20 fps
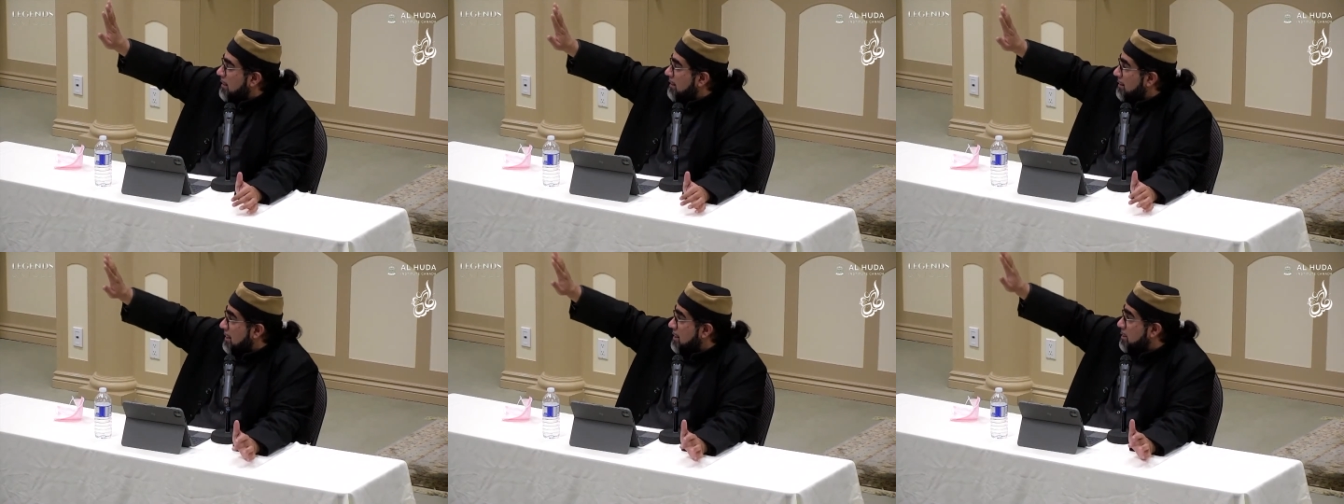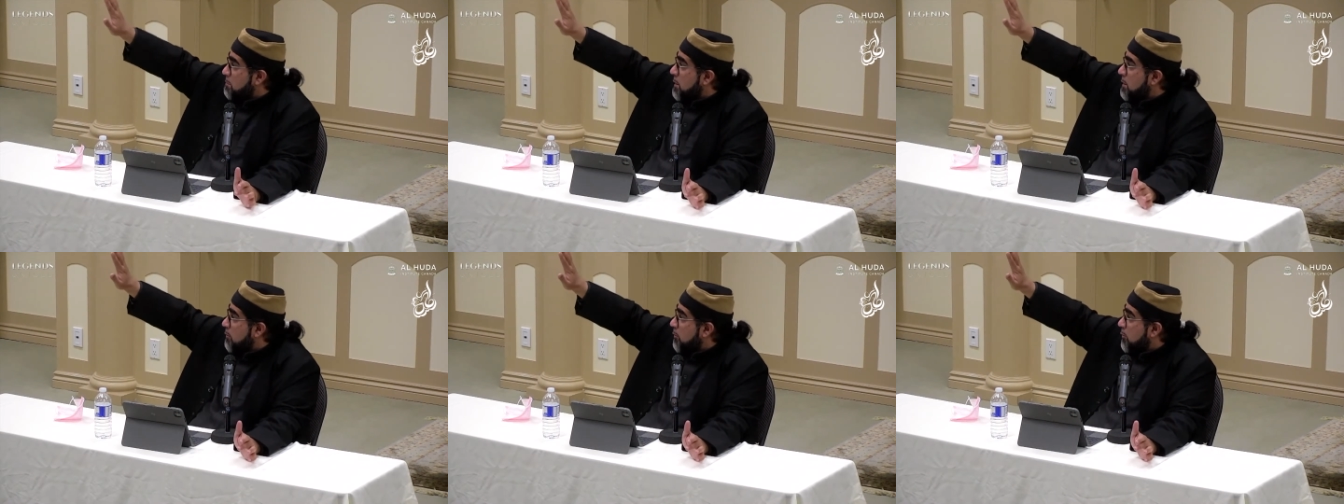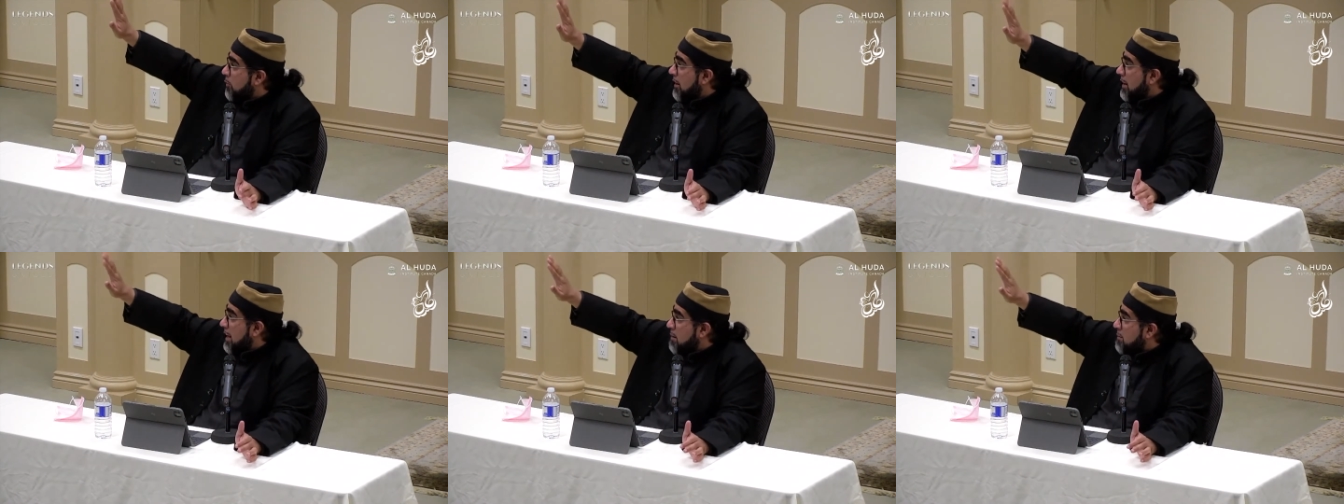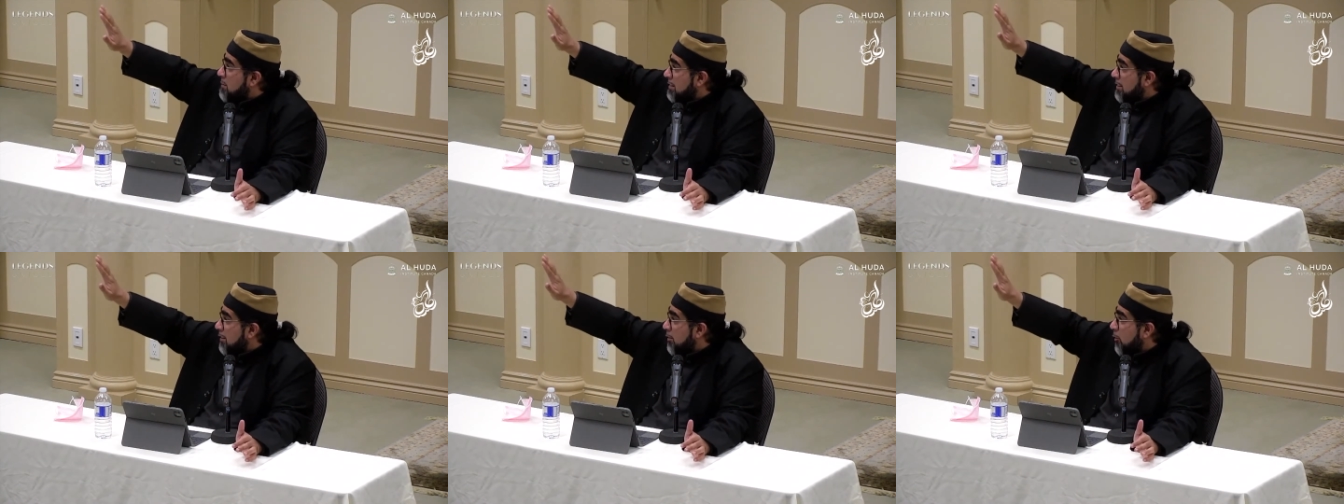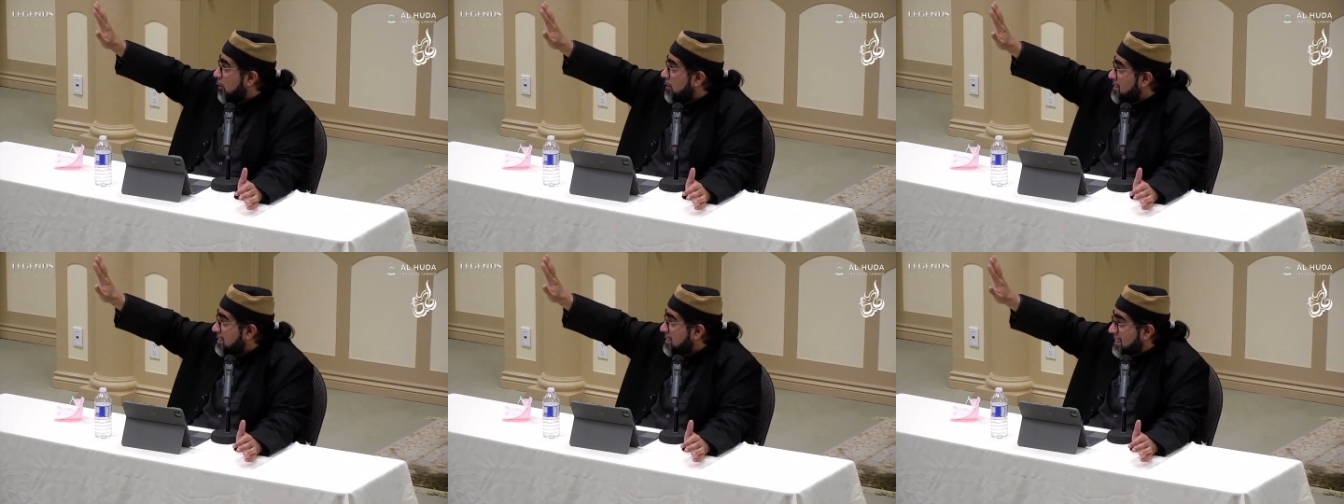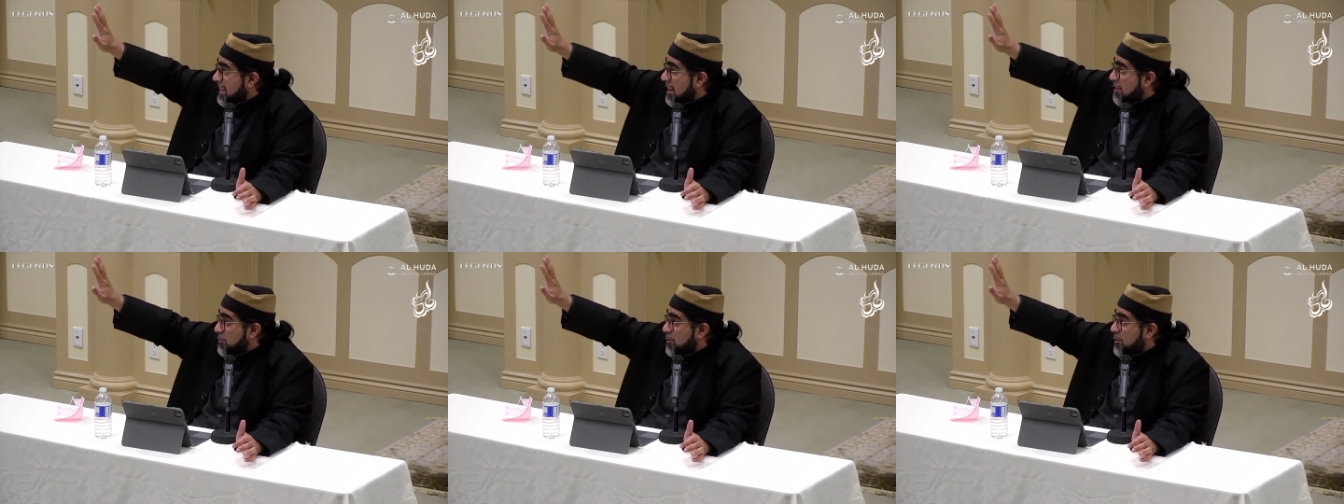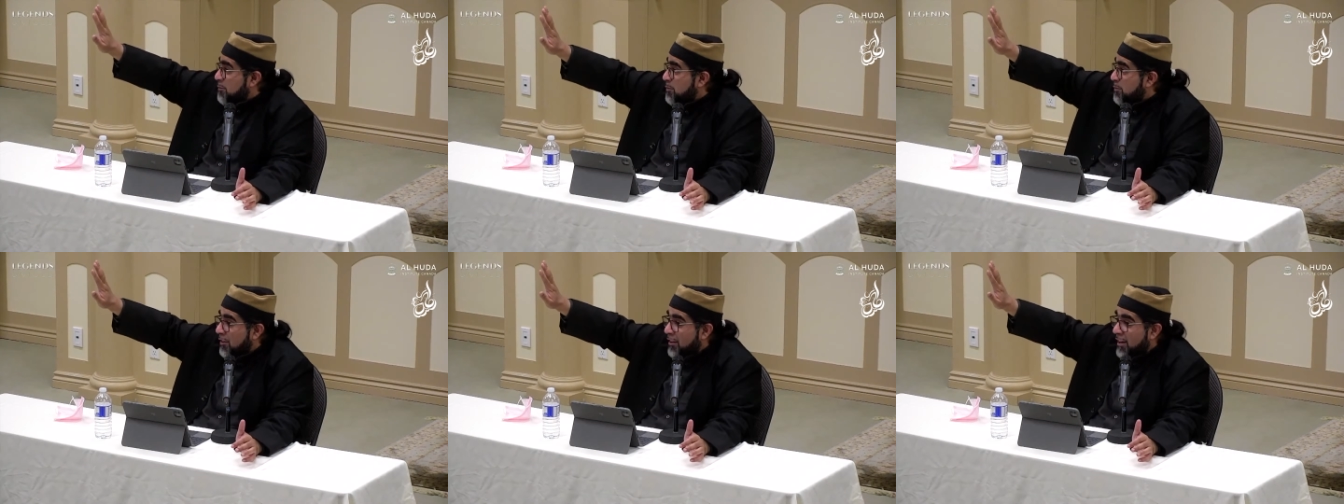these people are naming their horses after
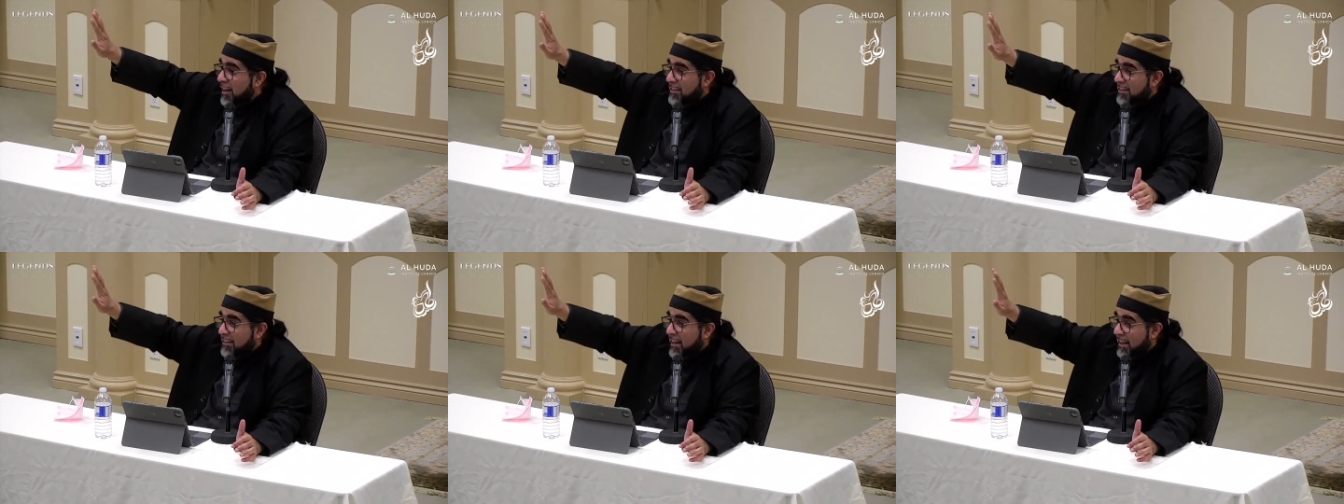Abdul Qadir.